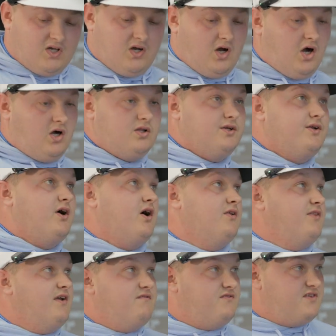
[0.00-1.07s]
All in all,
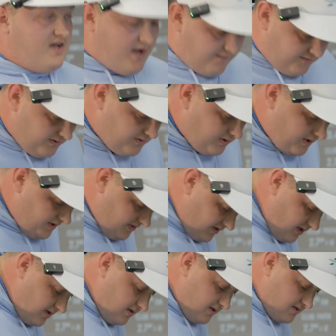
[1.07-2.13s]
they've definitely
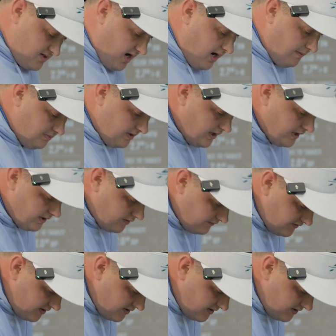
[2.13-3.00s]
thinned the top line of